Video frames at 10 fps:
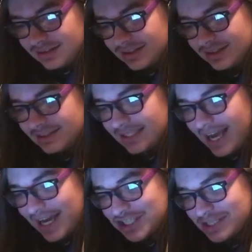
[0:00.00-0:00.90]
did they
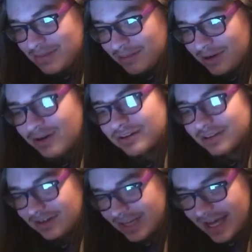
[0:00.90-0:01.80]
actually spell? Oh,
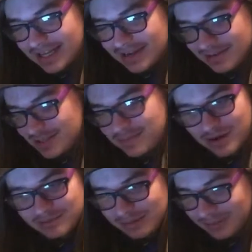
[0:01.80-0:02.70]
okay, they spelled
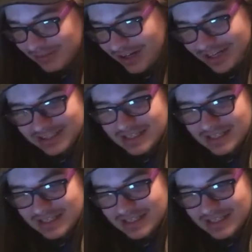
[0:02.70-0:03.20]
member right.